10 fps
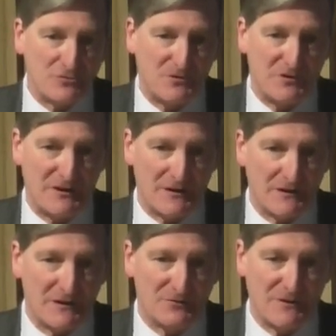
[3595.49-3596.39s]

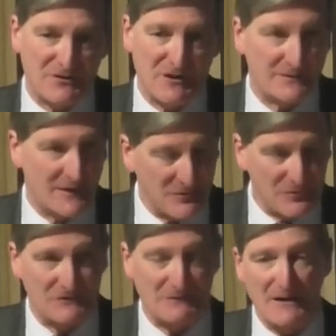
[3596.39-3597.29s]
particularly as we're signed up
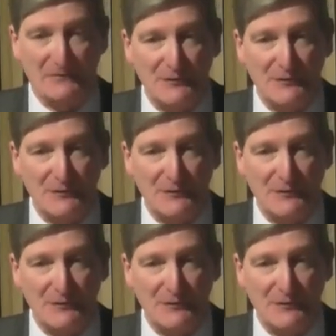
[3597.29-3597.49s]
to around